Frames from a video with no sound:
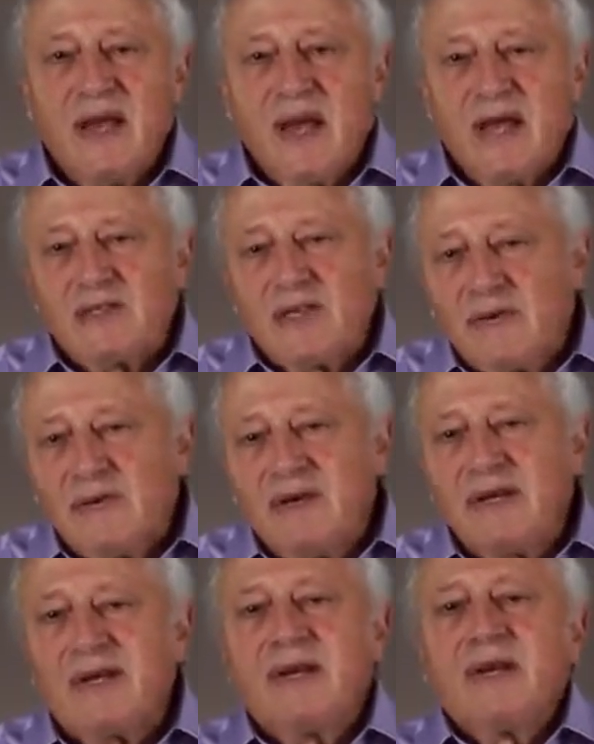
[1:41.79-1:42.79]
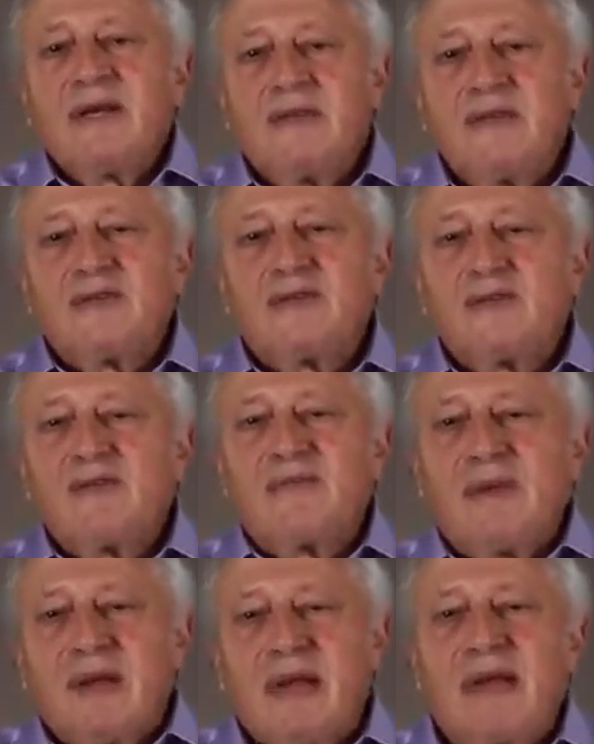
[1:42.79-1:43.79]
And generally, the Yeshuv
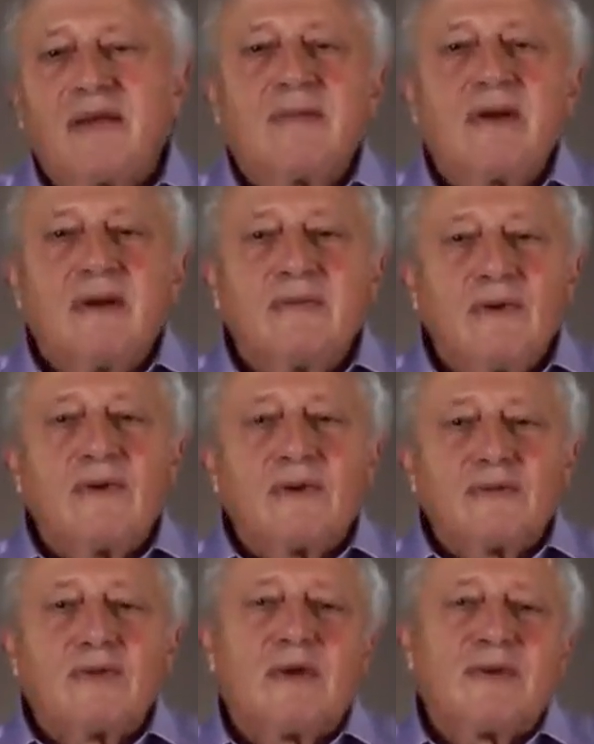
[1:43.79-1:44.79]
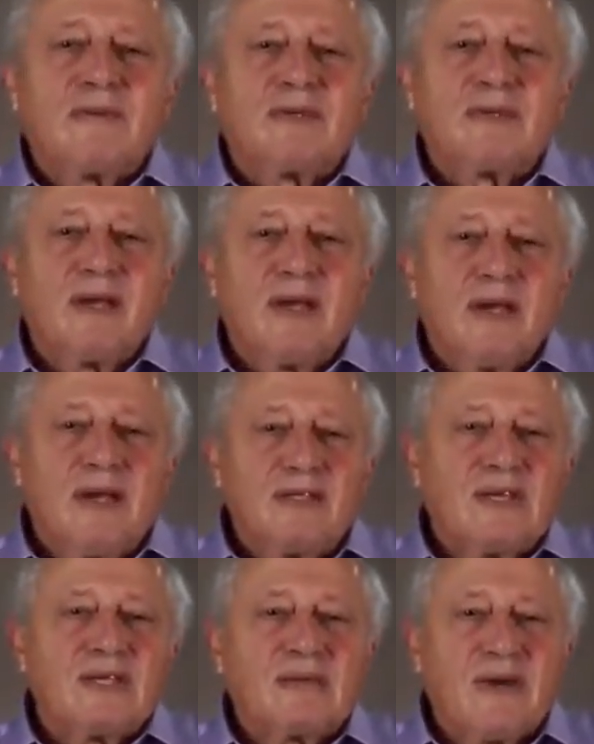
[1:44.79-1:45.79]
became more autonomous in
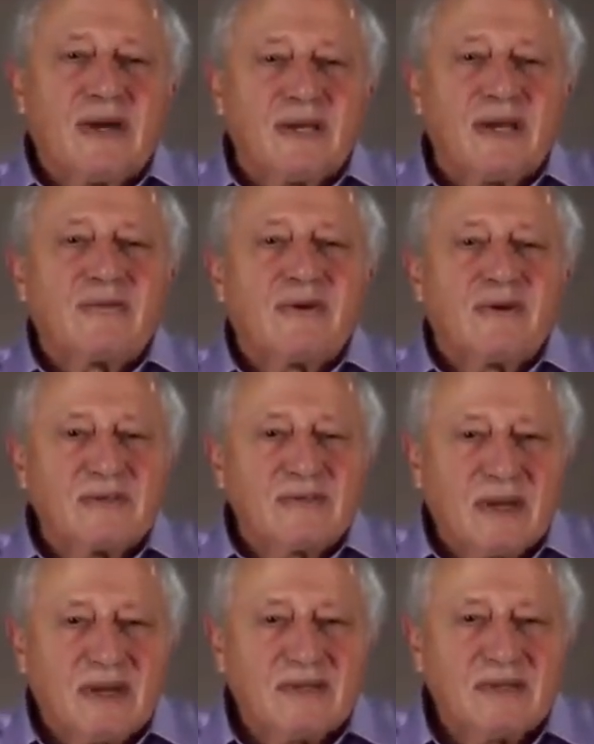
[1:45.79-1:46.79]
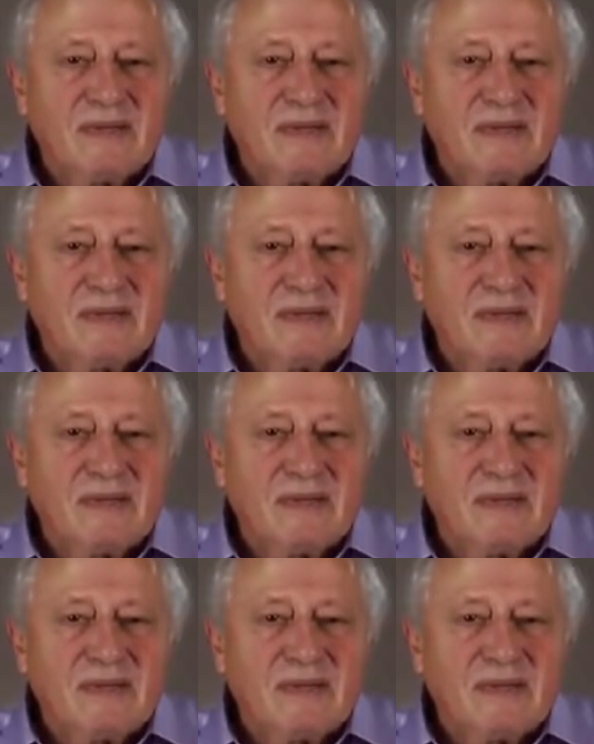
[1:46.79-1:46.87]
just about every respect.